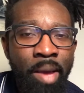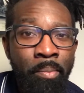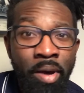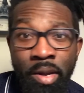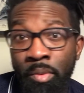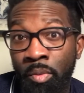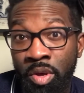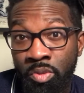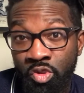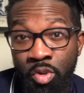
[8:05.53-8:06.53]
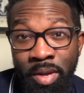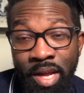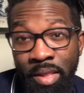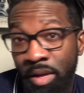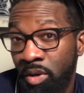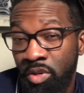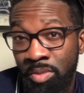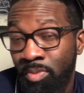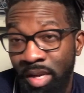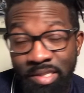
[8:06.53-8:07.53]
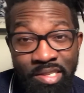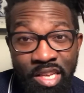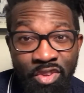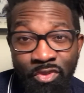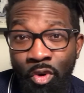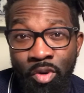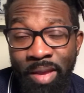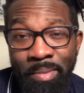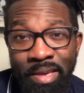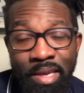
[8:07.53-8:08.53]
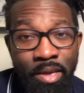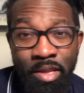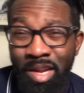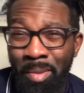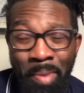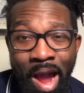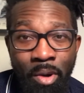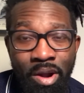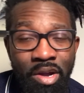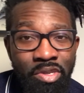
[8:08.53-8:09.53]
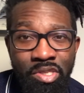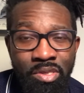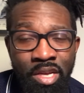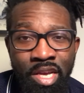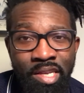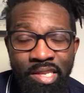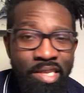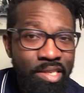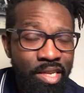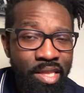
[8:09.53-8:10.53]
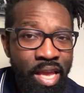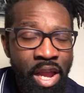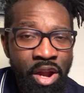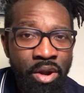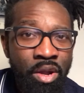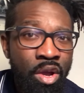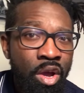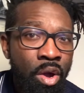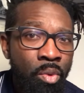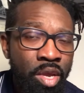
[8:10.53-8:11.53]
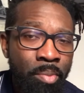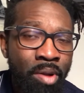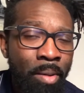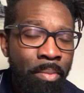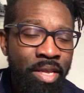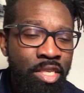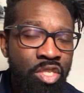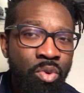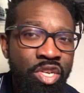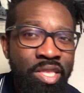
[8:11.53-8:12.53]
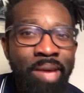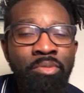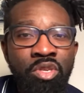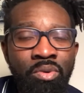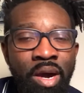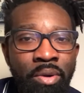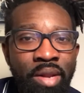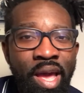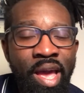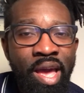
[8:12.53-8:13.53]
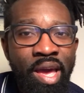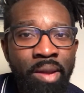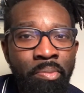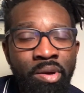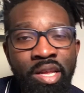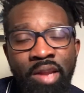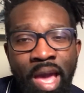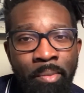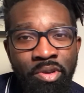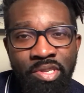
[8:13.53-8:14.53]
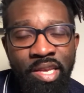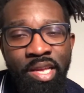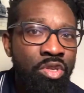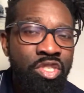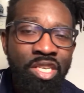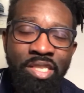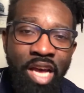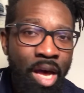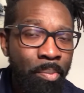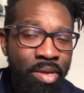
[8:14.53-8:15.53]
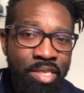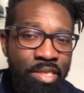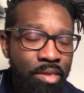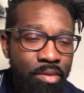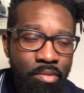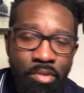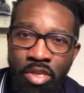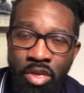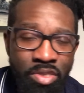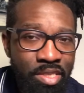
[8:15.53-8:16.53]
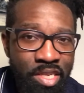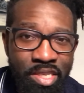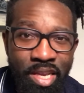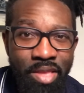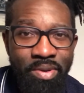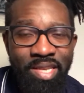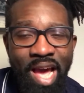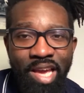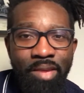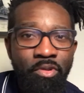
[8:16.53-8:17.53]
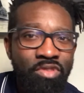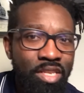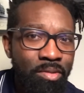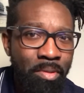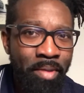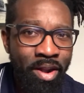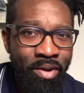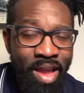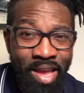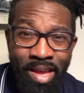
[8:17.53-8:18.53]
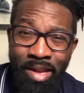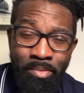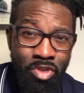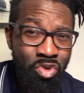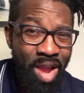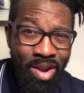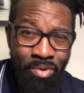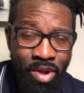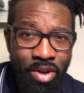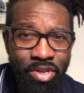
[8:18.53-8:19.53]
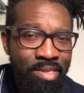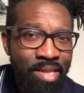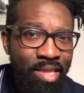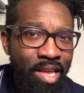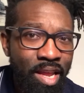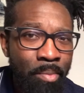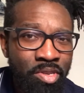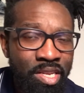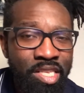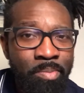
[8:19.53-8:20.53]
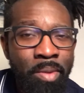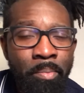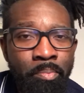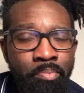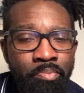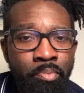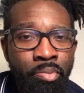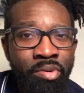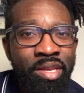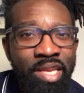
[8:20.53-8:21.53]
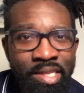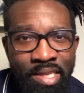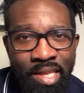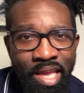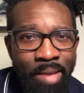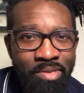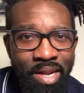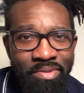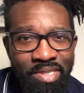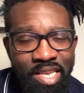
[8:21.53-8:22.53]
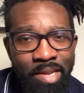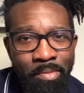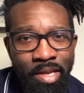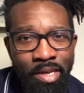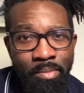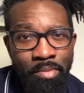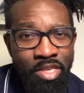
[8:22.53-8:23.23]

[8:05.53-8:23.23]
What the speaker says: But with Ruben on there, who's 6'4" maybe, and a powerhouse, decent in the air, we could probably switch them two out and put in Emerson just to help us, stitch together attacking moves a little bit better and track runners. Not that Emerson has been brilliant in the games that I've seen him in.